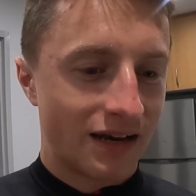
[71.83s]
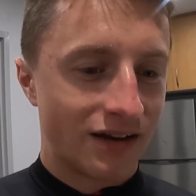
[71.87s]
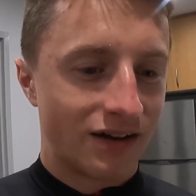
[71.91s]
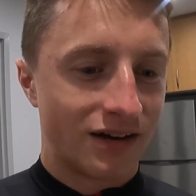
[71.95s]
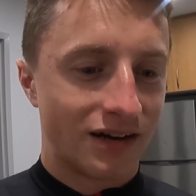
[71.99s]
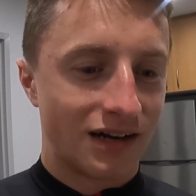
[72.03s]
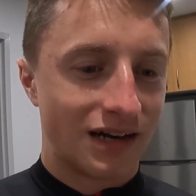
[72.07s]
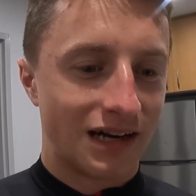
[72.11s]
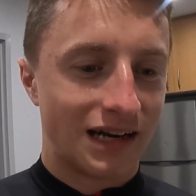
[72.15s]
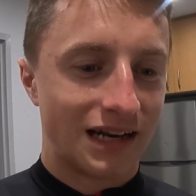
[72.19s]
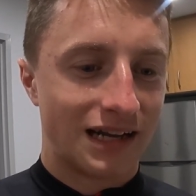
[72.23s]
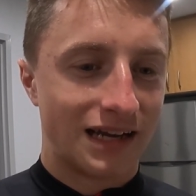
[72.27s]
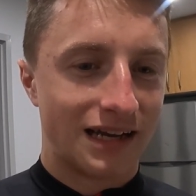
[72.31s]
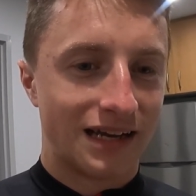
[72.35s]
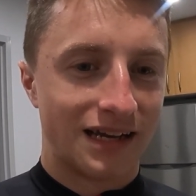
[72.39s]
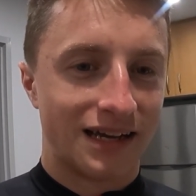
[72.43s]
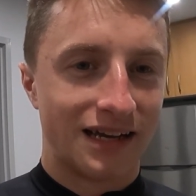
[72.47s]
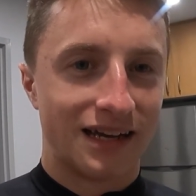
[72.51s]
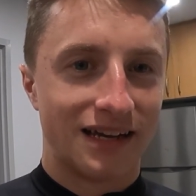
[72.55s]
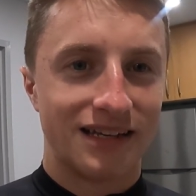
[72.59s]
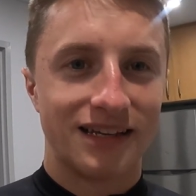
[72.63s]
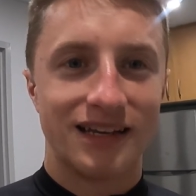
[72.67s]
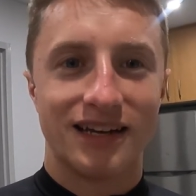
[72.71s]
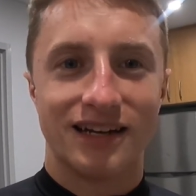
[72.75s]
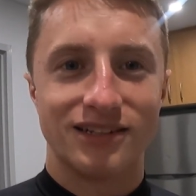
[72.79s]
I'll
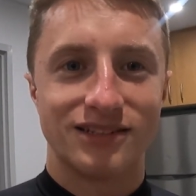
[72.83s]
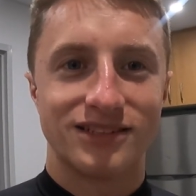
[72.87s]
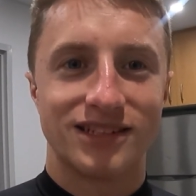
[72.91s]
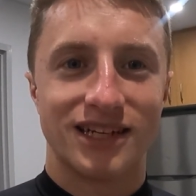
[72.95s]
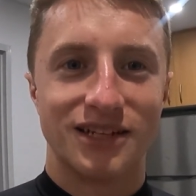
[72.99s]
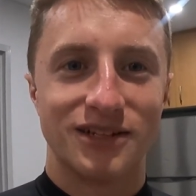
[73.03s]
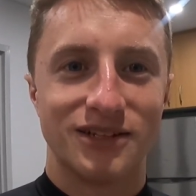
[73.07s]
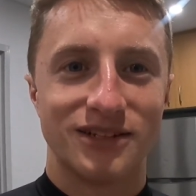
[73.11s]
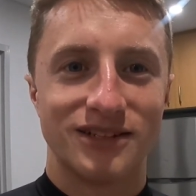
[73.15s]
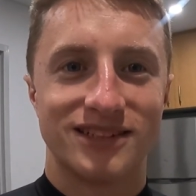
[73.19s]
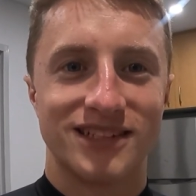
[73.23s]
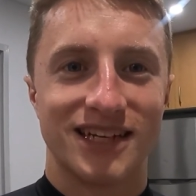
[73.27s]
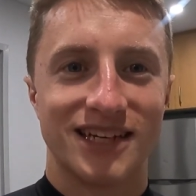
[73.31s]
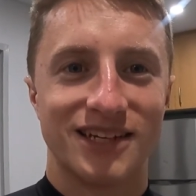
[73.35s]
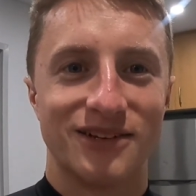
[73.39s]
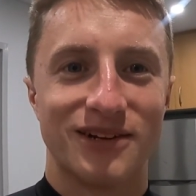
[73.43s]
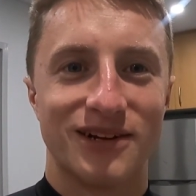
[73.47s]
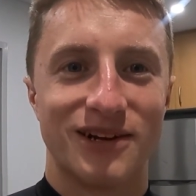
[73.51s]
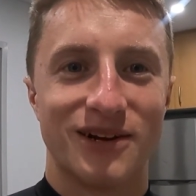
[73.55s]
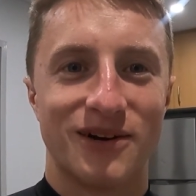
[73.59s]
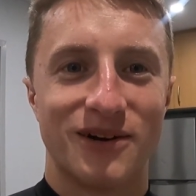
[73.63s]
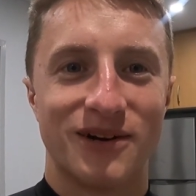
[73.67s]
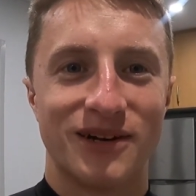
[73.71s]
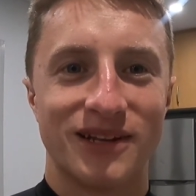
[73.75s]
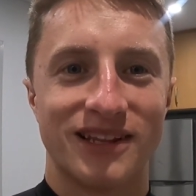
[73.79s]
take you
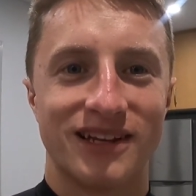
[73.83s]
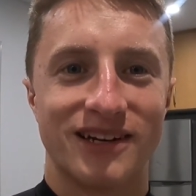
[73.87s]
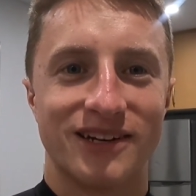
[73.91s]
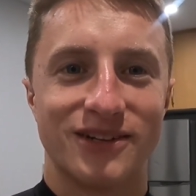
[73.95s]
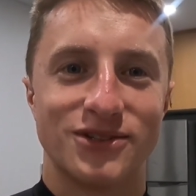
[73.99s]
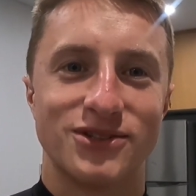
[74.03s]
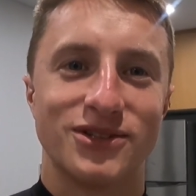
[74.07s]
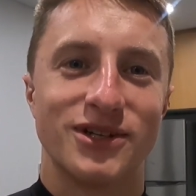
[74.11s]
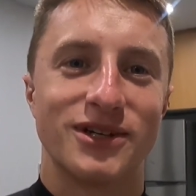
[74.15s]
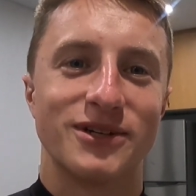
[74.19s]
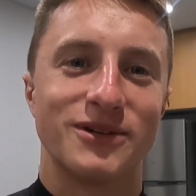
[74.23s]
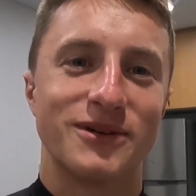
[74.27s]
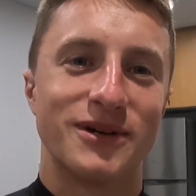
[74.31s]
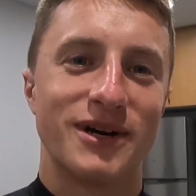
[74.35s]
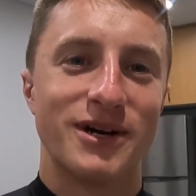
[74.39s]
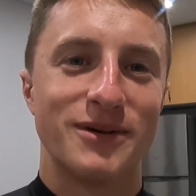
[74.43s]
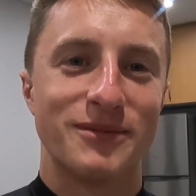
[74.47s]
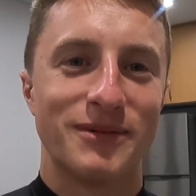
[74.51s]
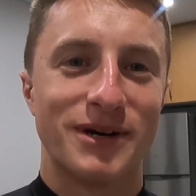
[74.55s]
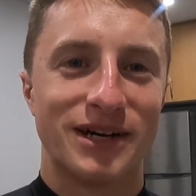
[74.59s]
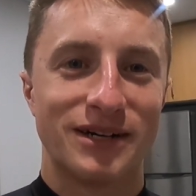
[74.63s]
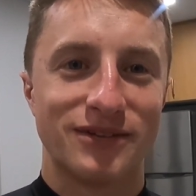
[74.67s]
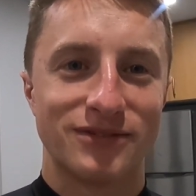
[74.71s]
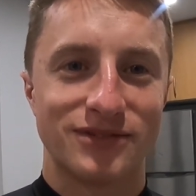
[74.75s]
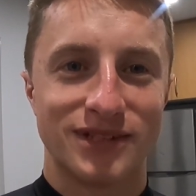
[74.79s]
along, and I'll cycle
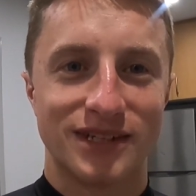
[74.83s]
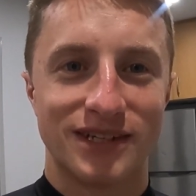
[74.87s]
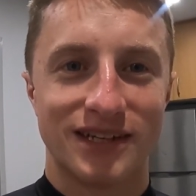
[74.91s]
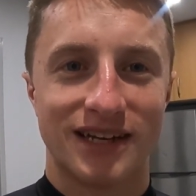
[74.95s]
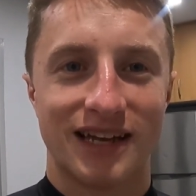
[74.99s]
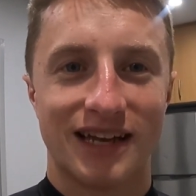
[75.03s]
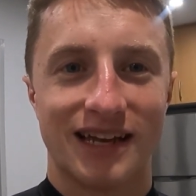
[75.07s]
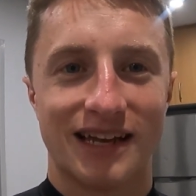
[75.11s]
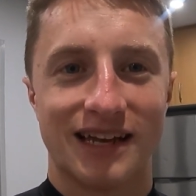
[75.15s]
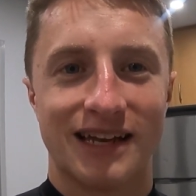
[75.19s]
home after